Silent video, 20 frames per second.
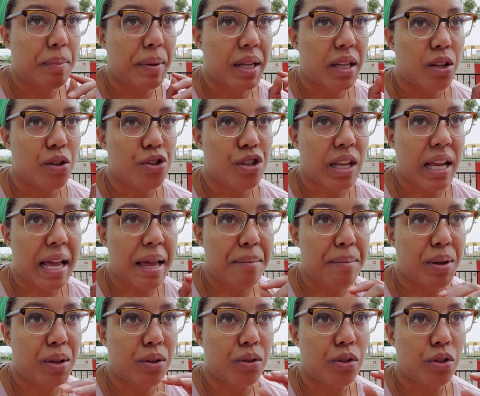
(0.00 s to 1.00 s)
but I usually hand
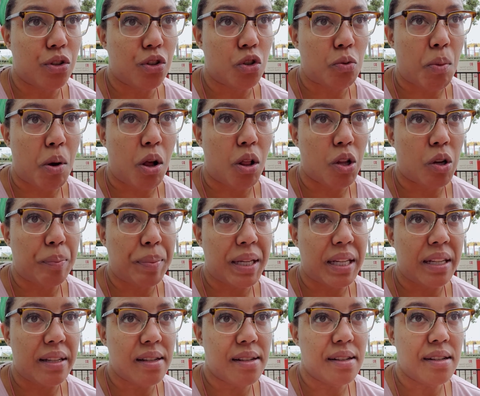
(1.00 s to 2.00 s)
build smaller
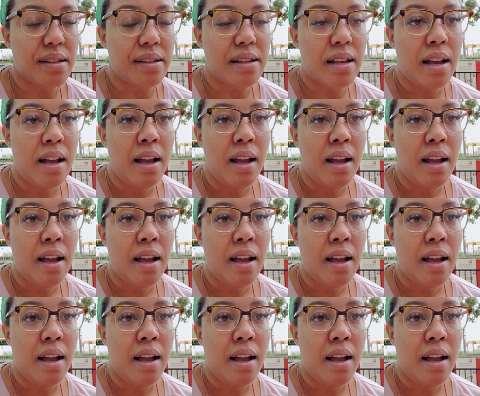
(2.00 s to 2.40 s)
pieces